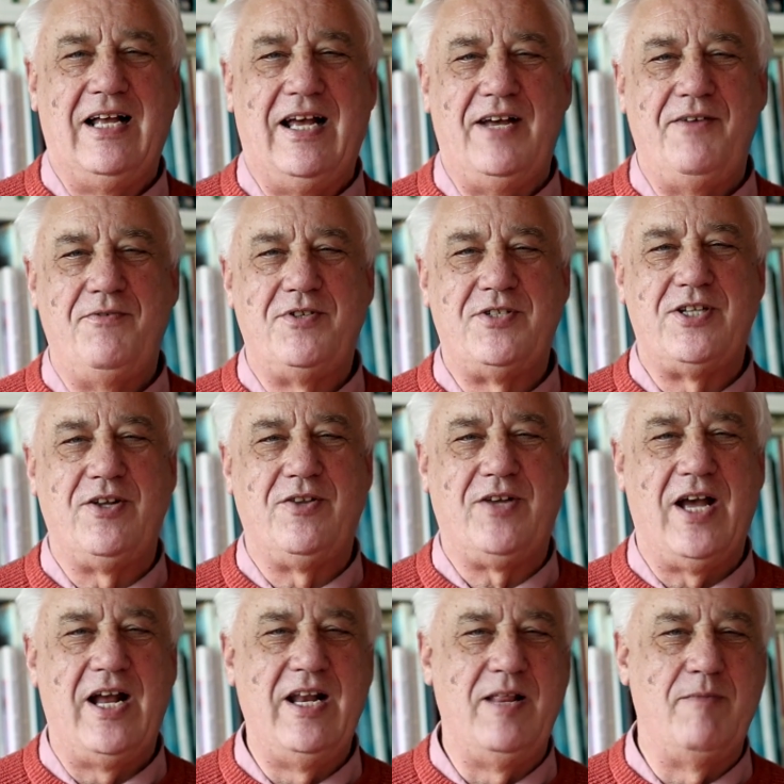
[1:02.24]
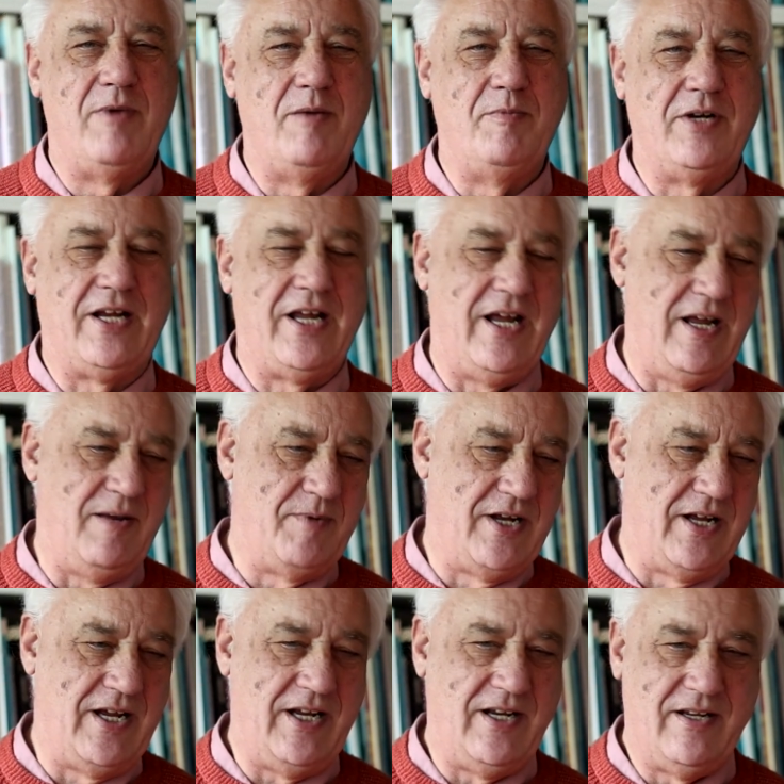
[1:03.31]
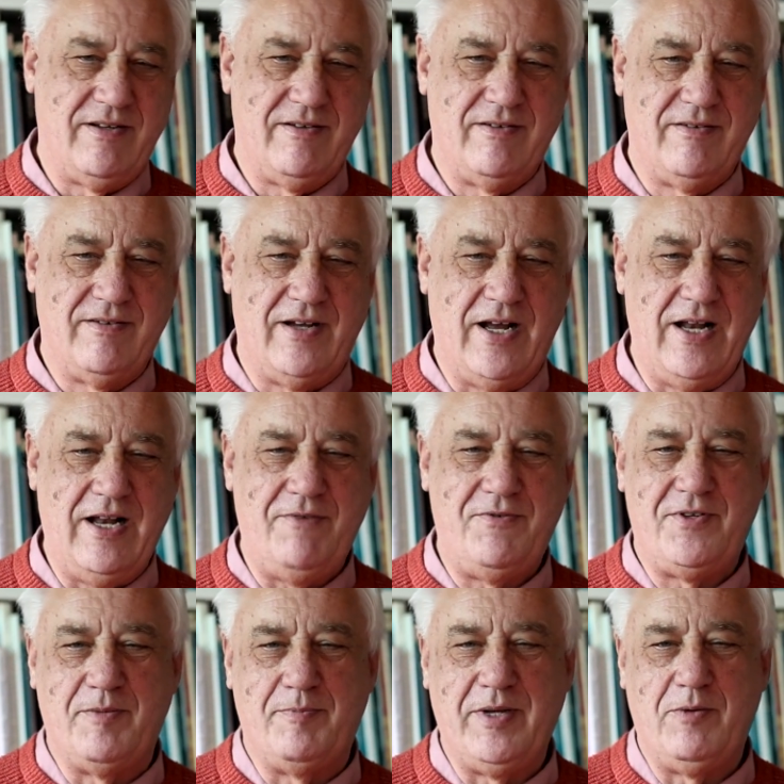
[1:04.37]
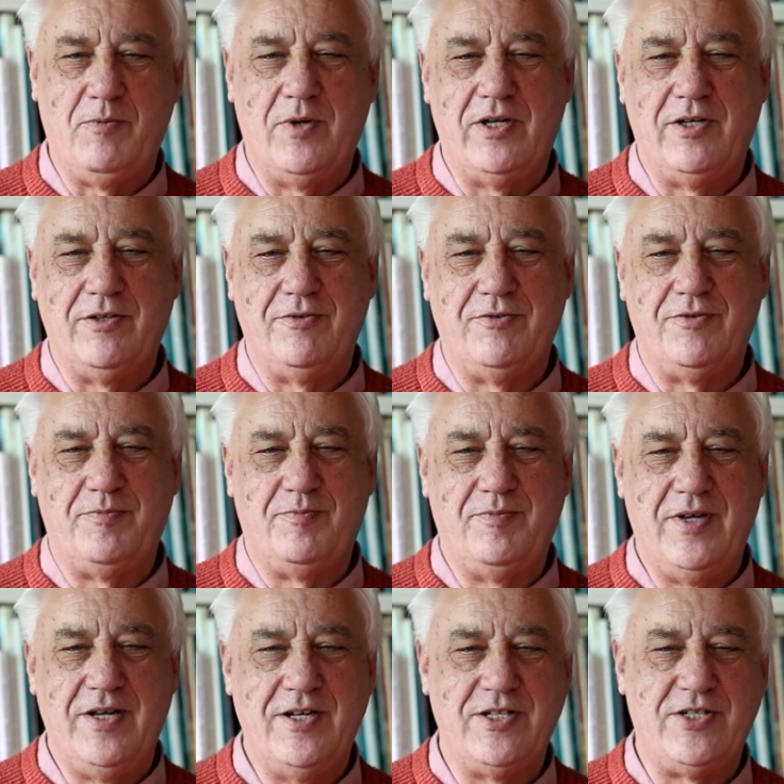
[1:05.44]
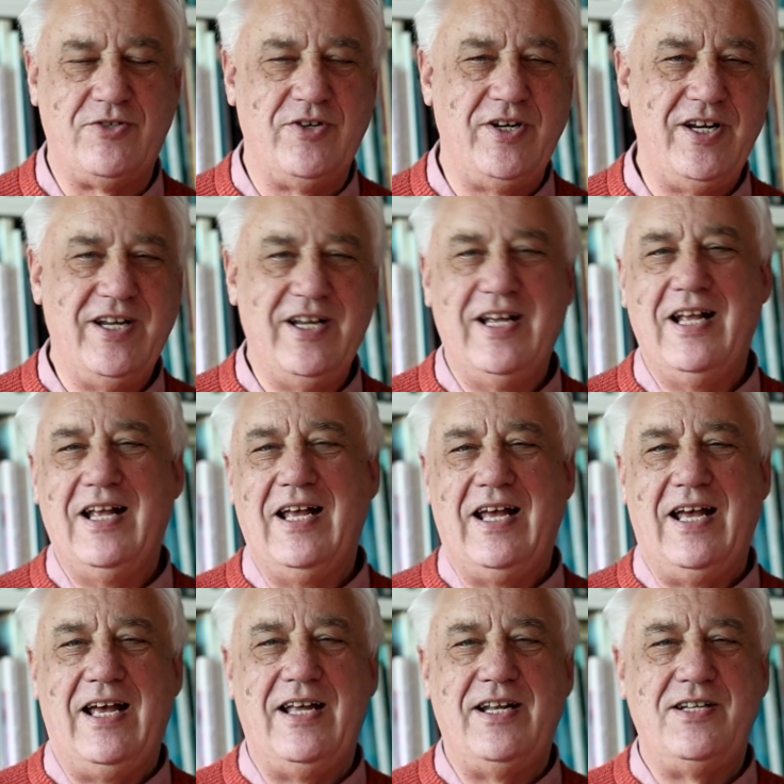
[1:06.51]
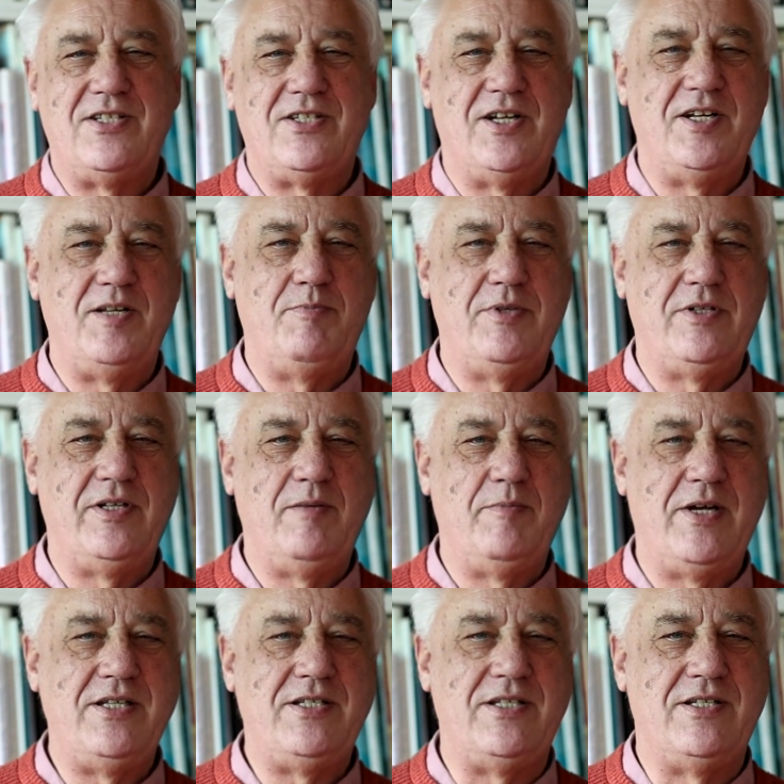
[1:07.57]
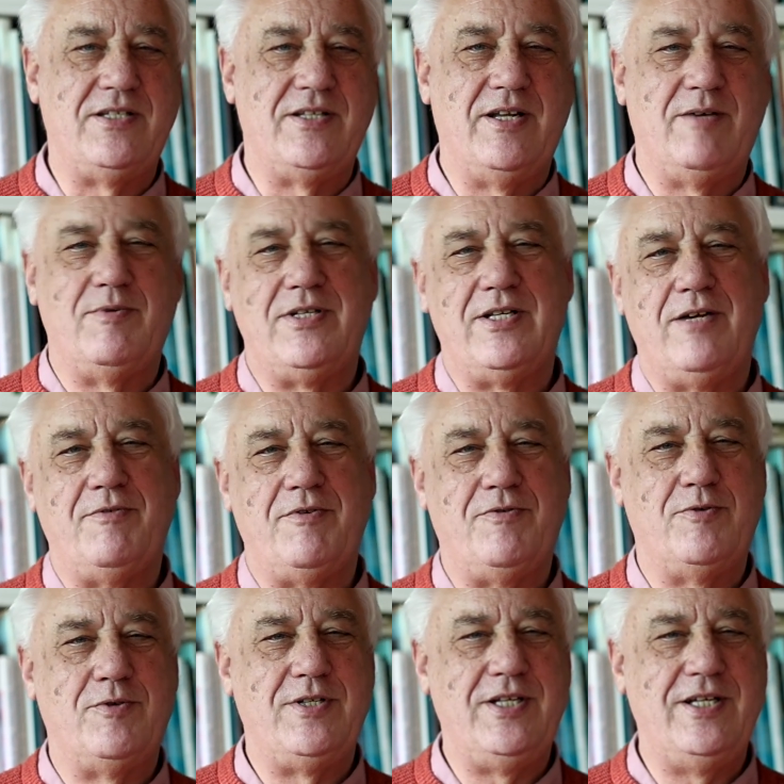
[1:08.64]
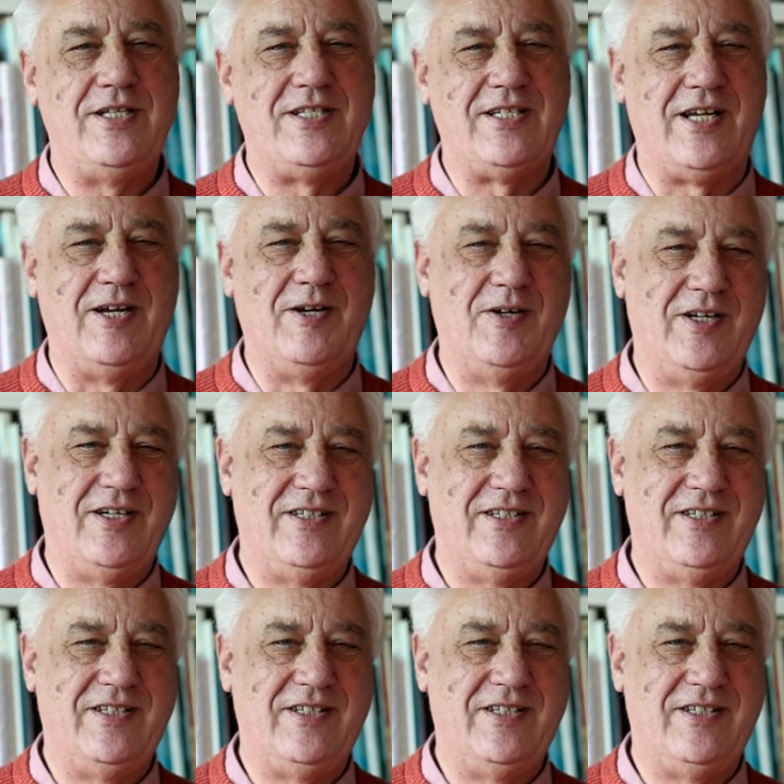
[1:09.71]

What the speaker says: And so finally the moment came, and I left the big world of industry and started building mazes, and that was over 40 years ago.